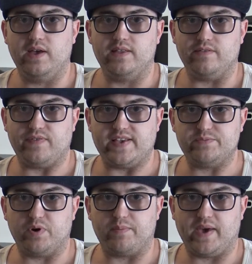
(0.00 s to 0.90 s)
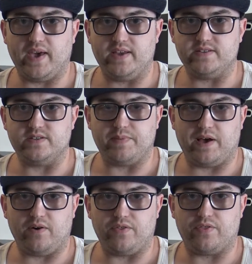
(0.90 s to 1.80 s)
The Facebook page is
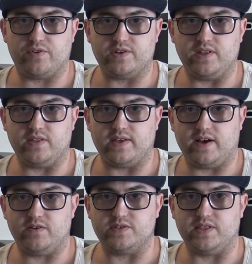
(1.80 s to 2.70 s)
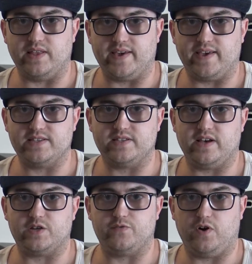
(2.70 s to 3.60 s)
about 13,000 likes
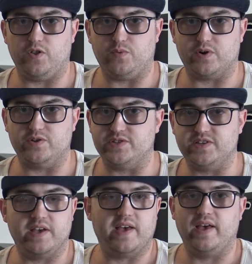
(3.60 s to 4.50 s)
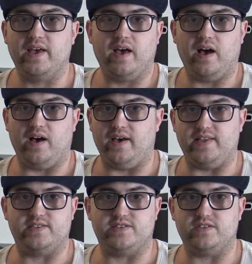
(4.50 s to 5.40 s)
/ followers.
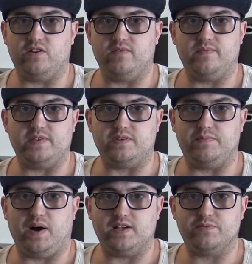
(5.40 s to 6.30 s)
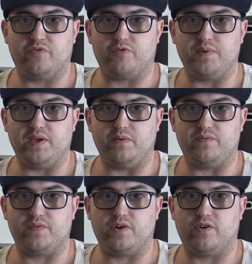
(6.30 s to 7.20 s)
It's impossible for me
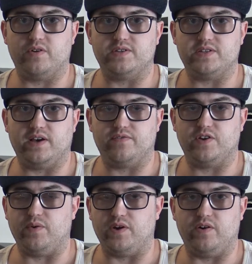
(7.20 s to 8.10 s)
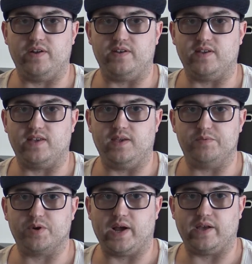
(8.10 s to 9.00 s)
with current stuff going on to keep
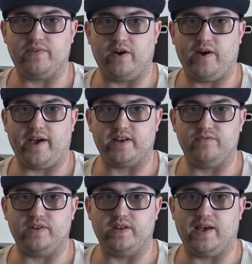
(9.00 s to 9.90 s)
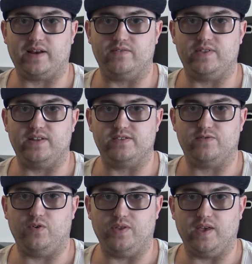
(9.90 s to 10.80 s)
track of how active and inactive that is
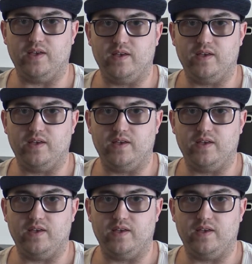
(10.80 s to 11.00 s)
fully.